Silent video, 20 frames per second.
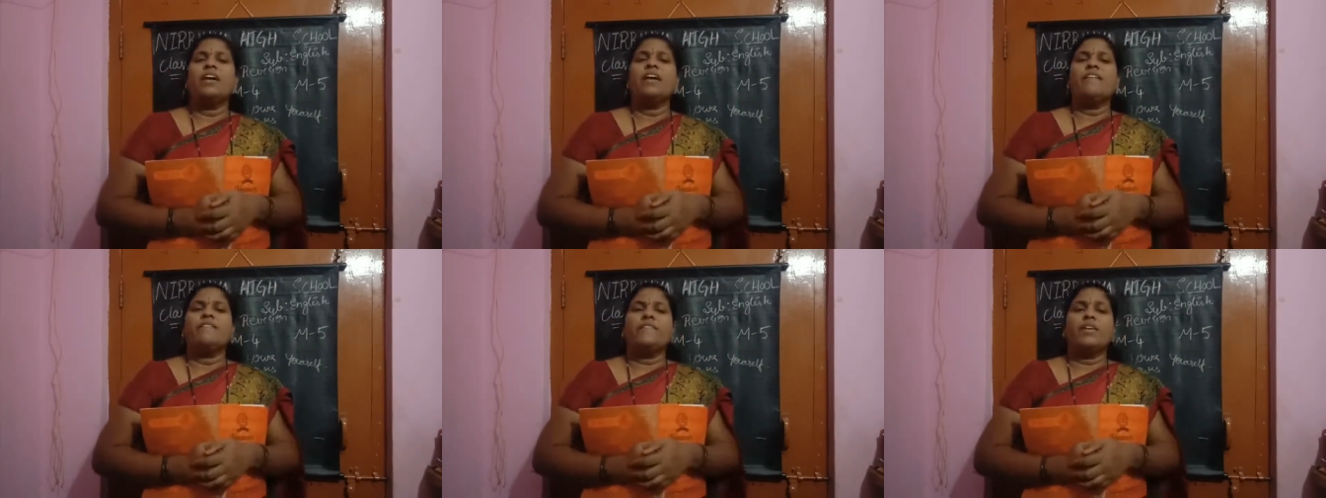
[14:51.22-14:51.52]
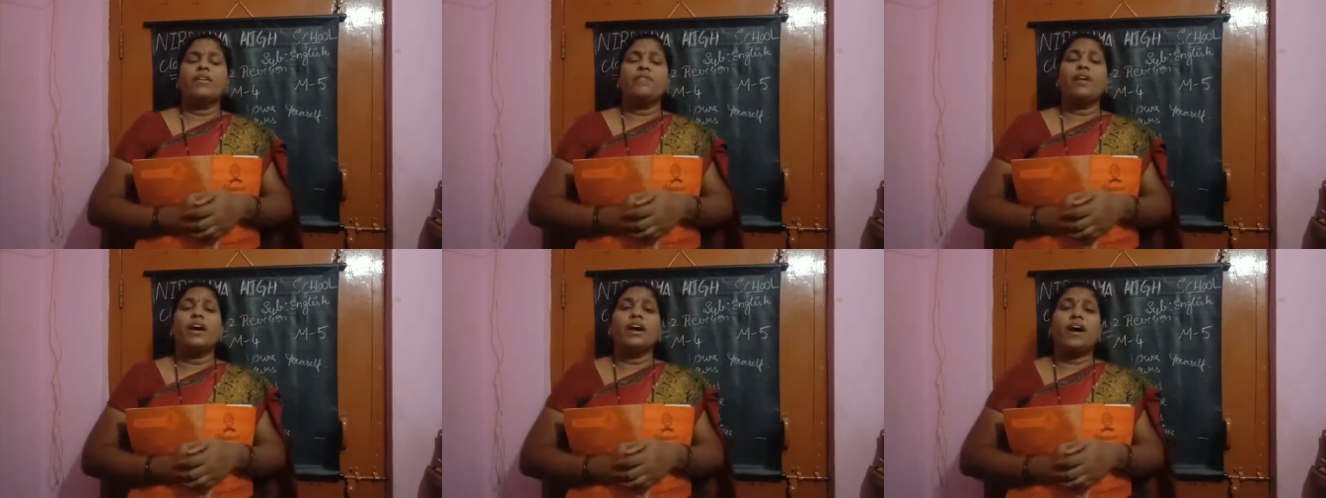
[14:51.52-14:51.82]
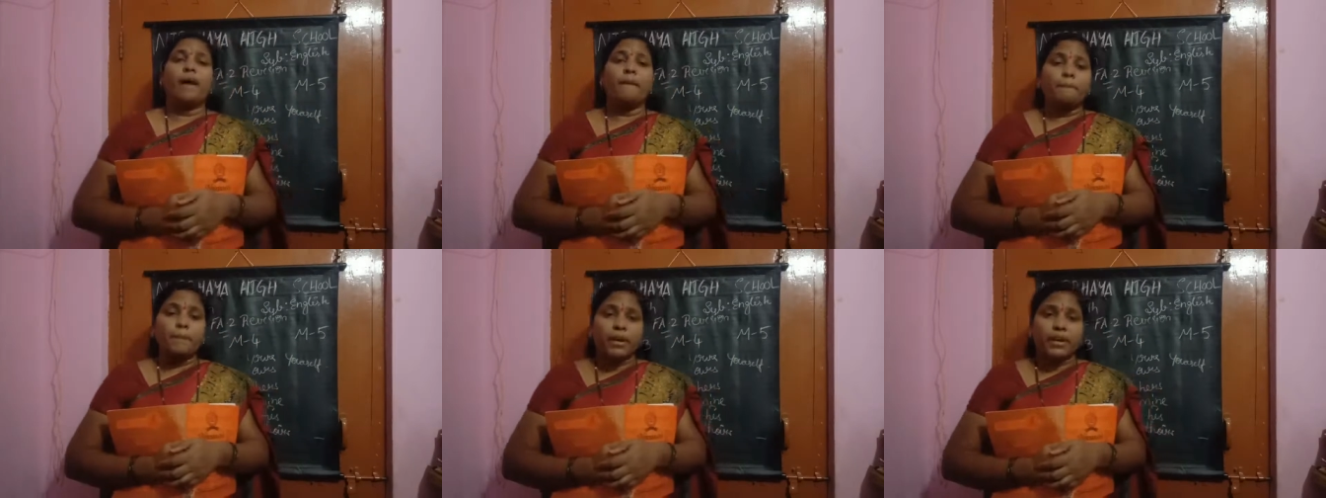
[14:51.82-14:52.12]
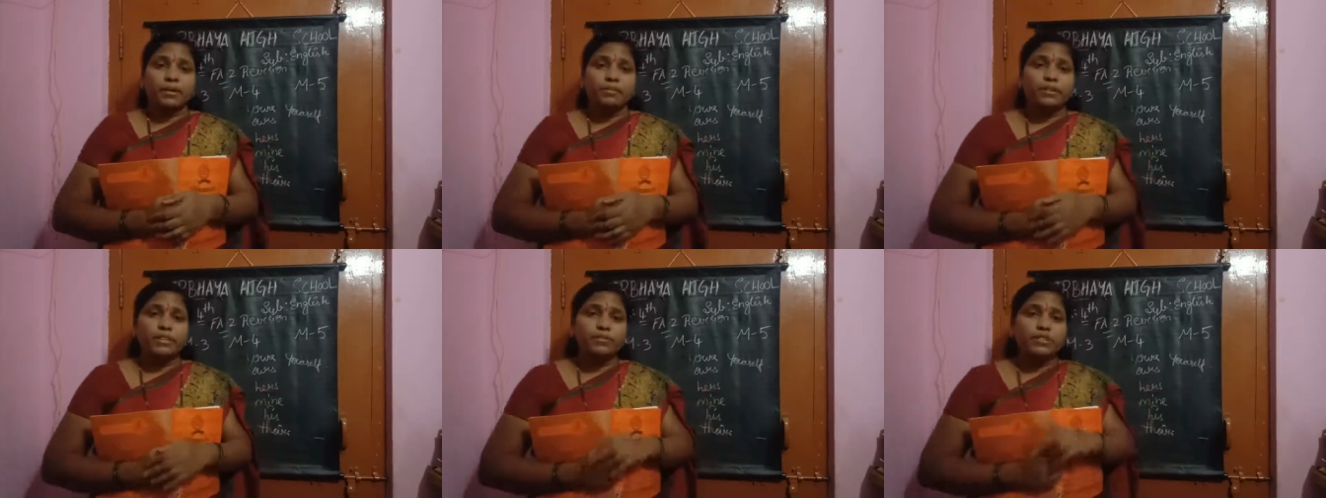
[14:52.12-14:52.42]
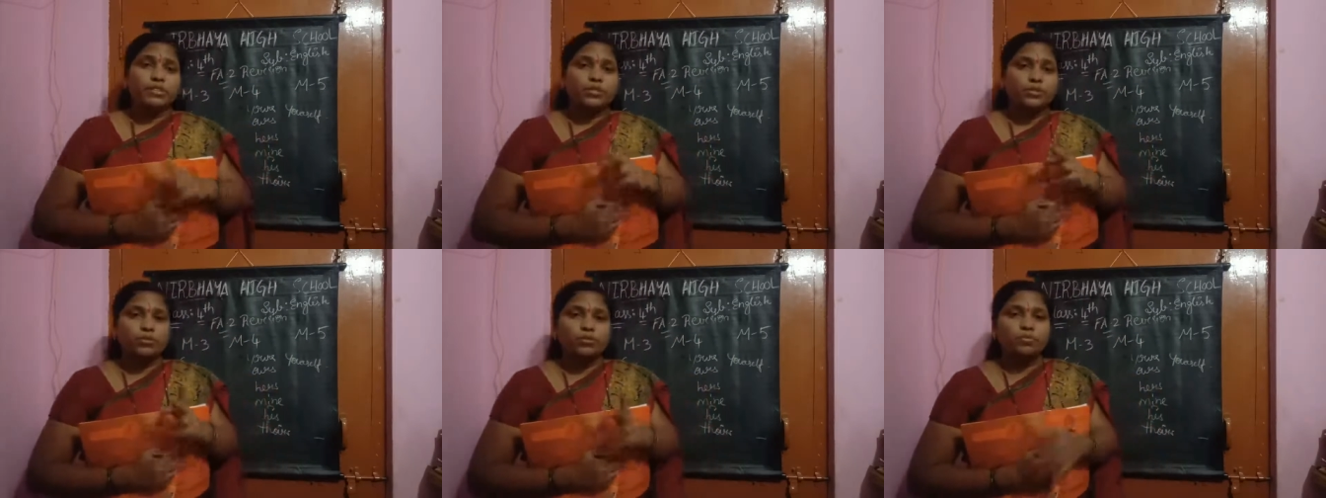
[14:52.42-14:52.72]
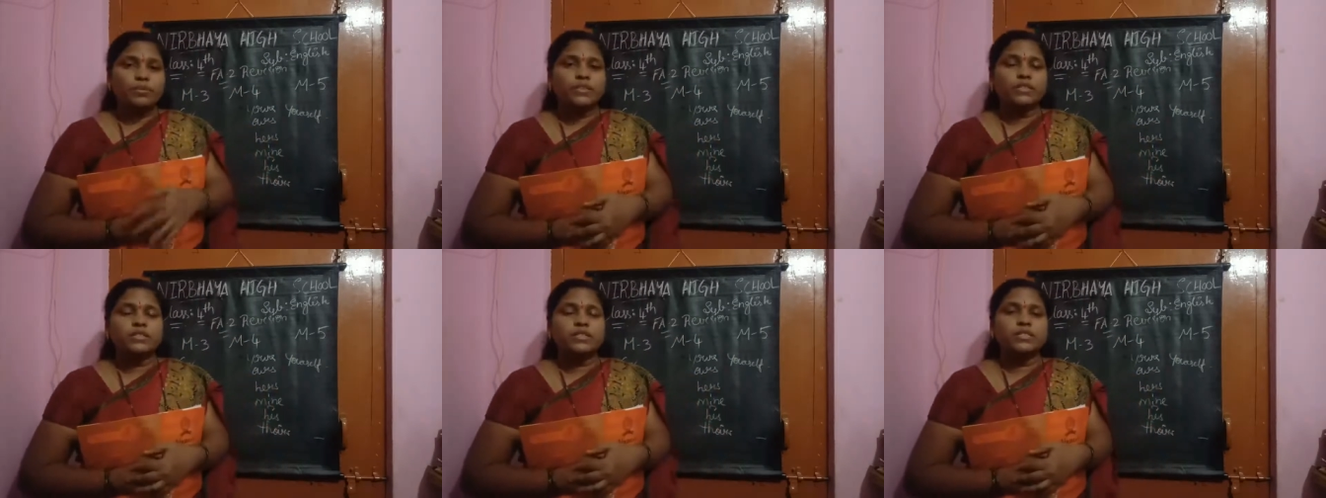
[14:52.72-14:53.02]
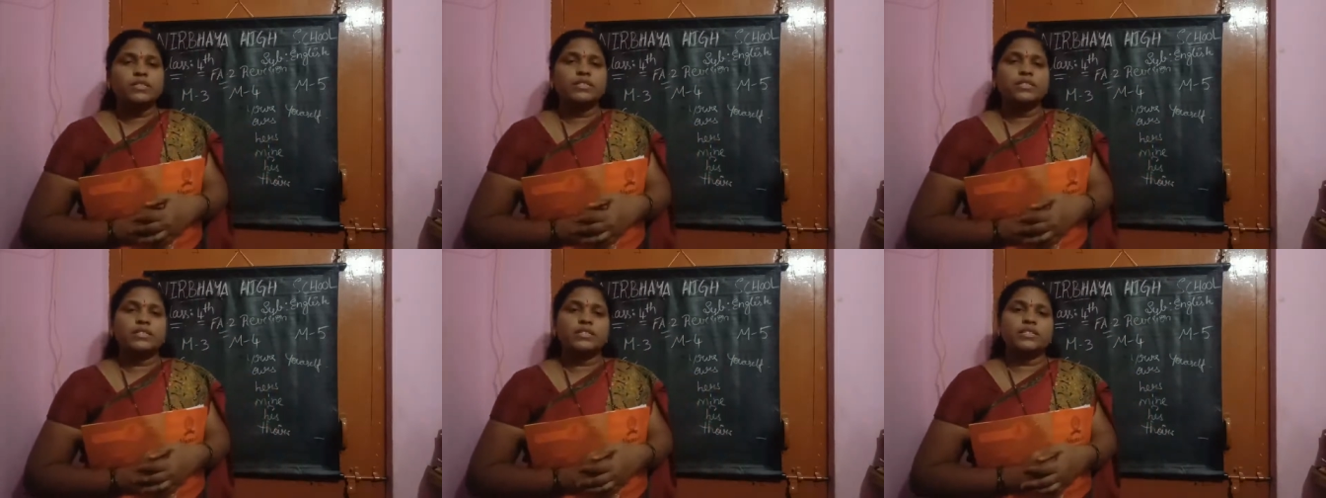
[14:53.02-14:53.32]
when we are comparing between two
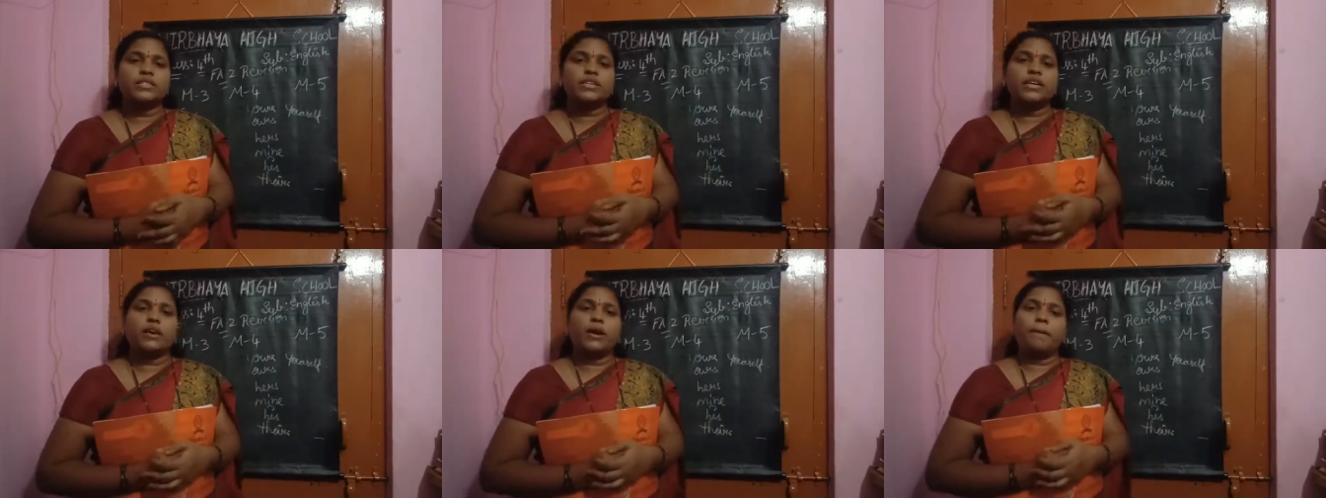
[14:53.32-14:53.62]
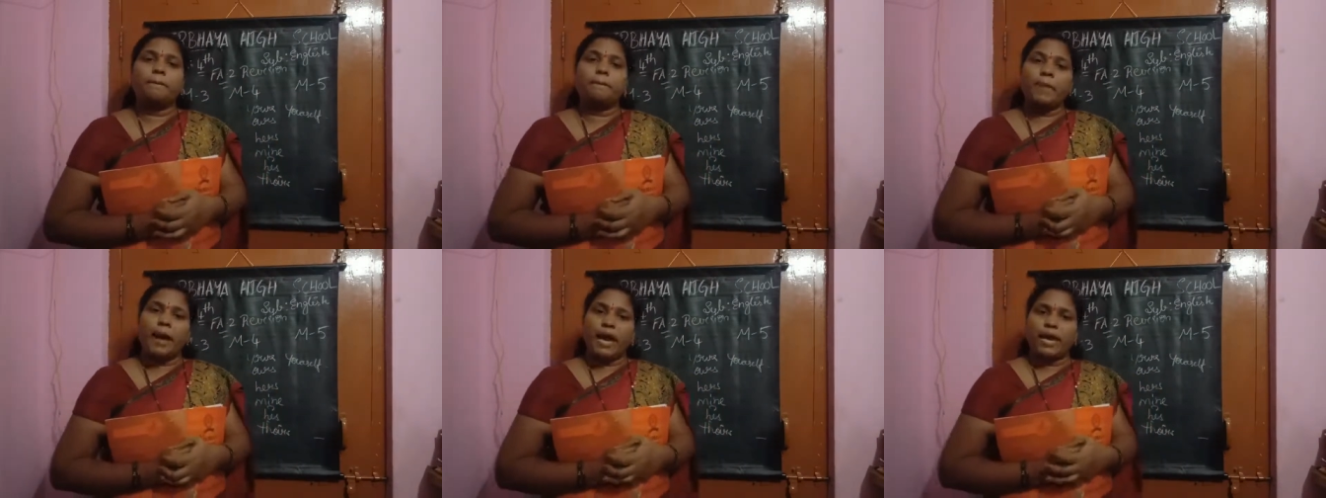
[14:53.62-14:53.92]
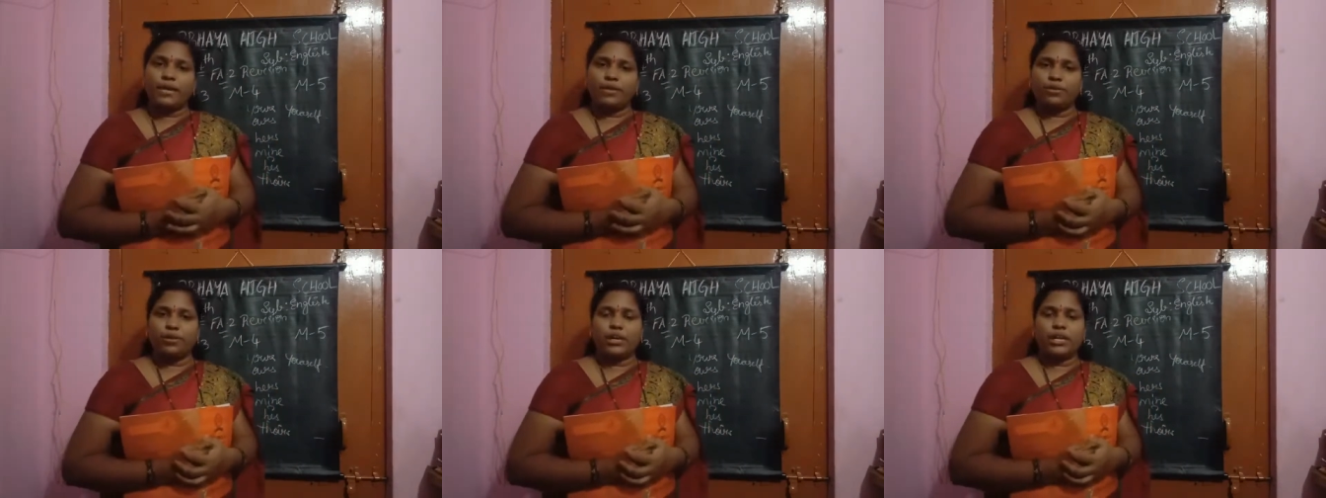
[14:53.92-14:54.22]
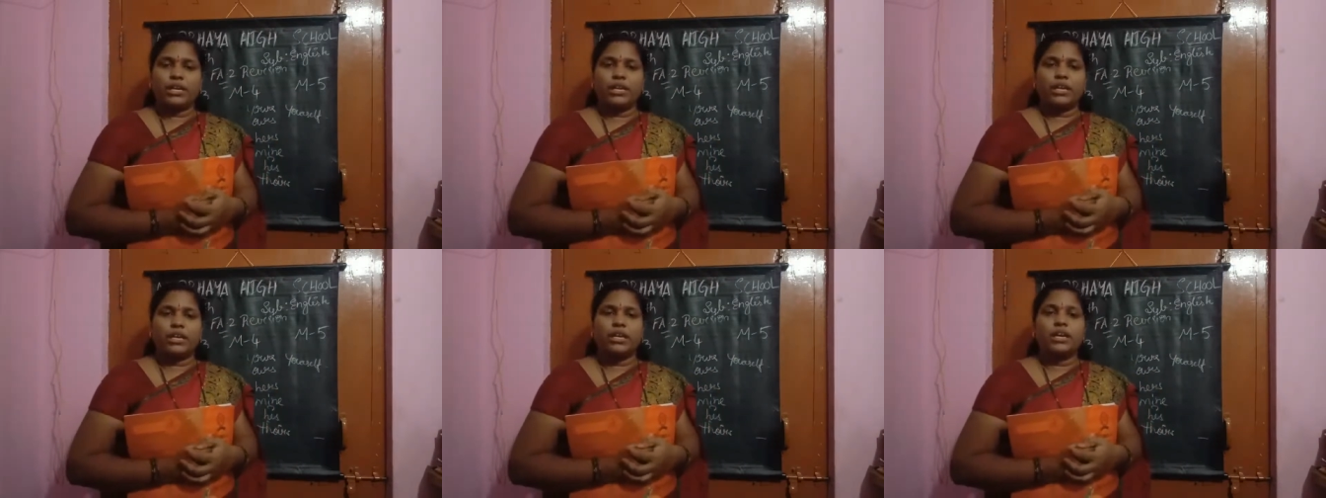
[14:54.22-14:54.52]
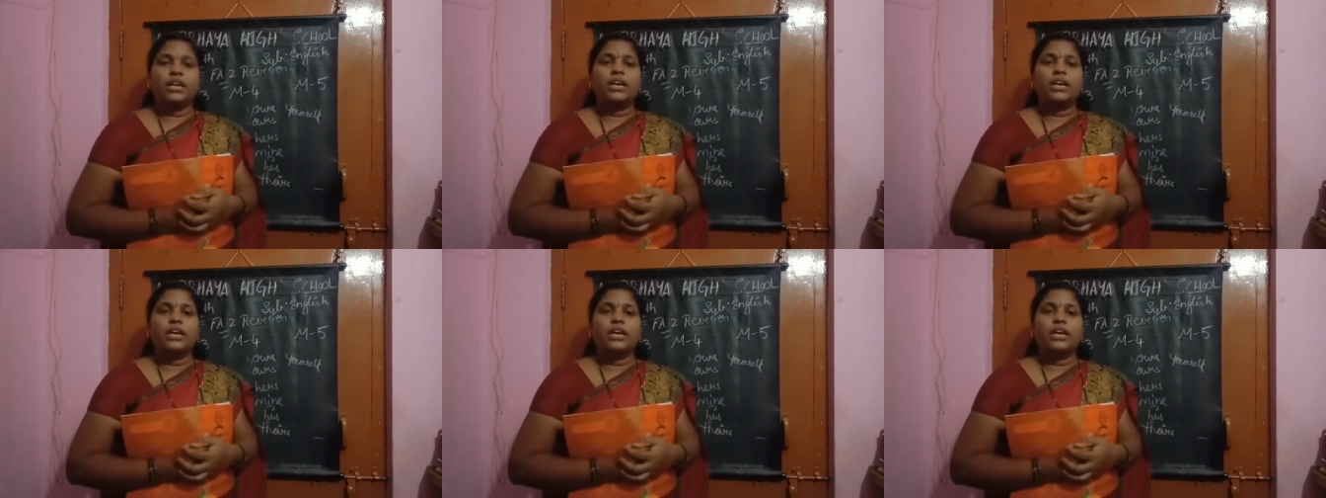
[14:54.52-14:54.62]
persons it is a comparative degree